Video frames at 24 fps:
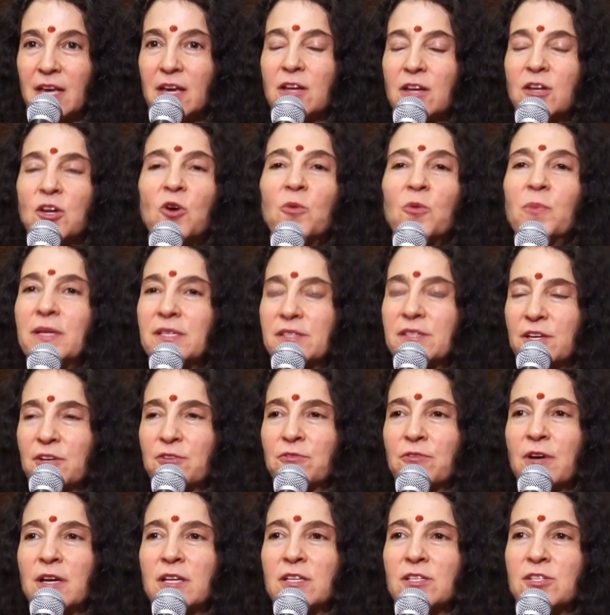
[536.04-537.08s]
Nobody's going
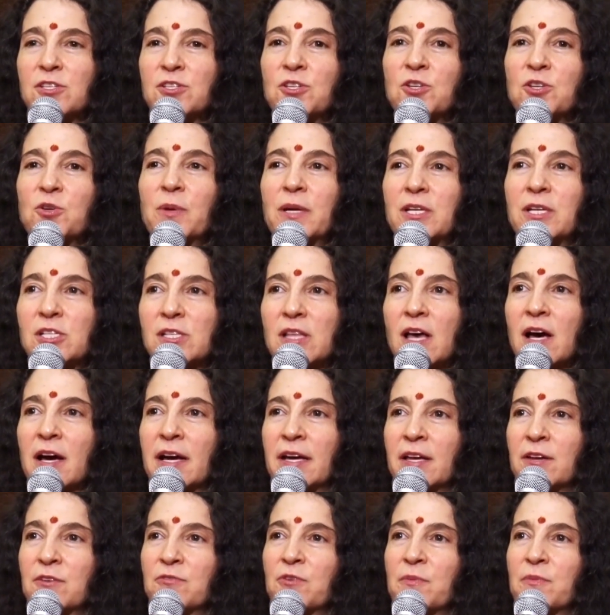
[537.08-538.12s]
to run a sewage
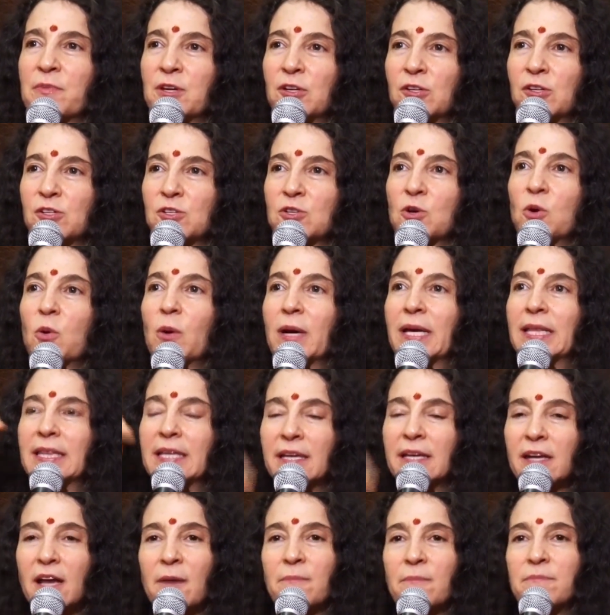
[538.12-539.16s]
line from their
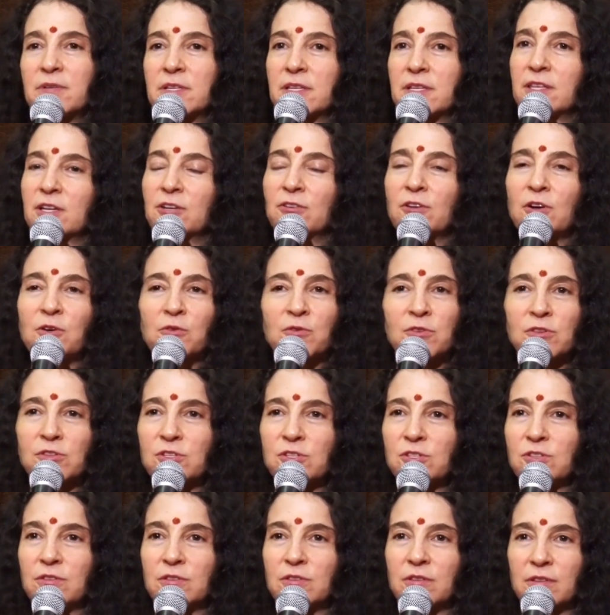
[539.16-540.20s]
toilet up to their own
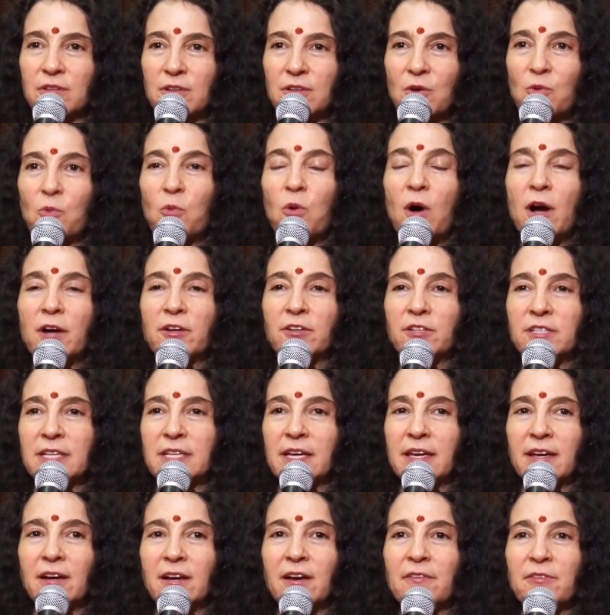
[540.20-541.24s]
water
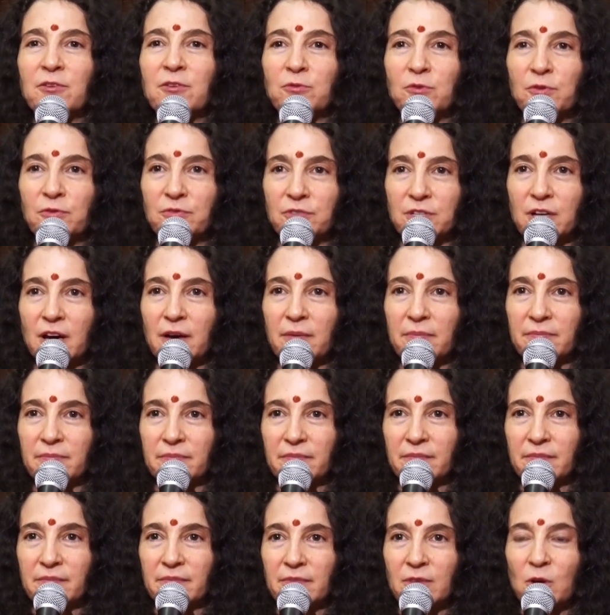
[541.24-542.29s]
tank on the rooftop
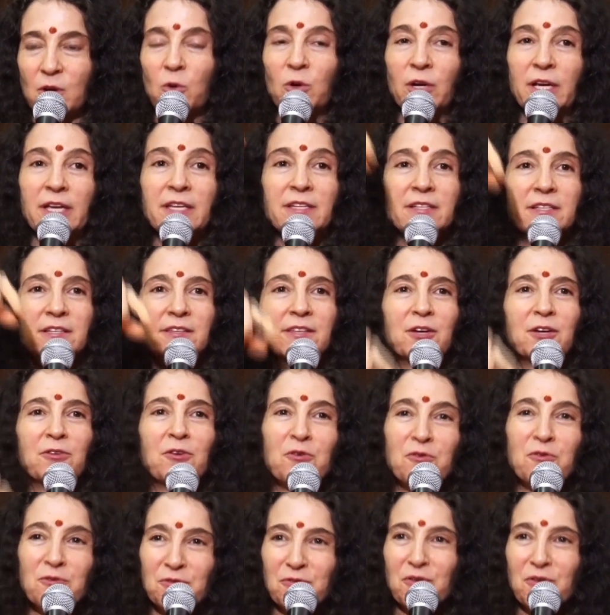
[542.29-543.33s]
or into their
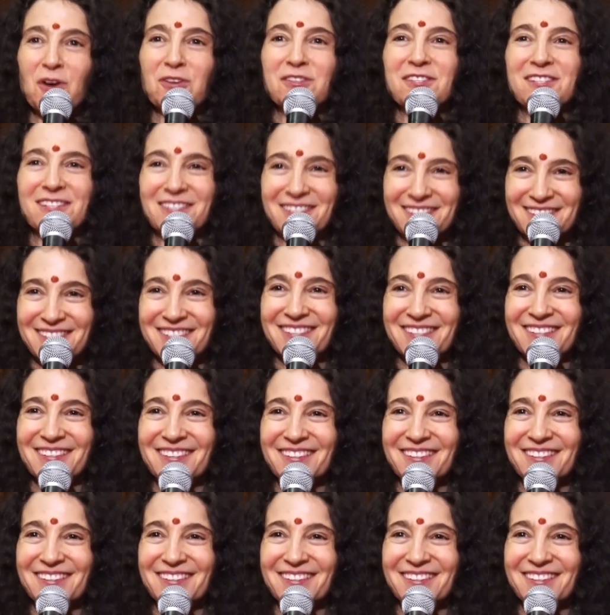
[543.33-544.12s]
own faucet.